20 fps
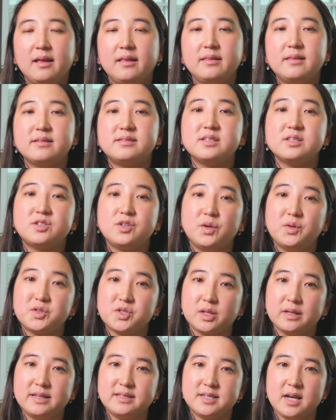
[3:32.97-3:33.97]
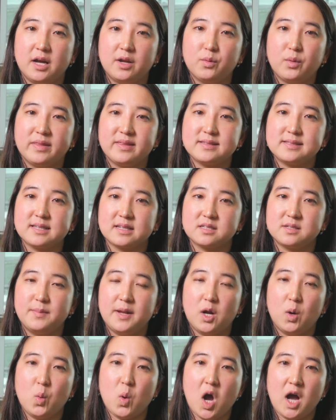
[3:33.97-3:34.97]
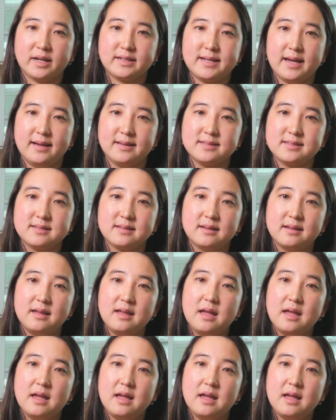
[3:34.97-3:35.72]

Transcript: This is usually done with a six minute walk test,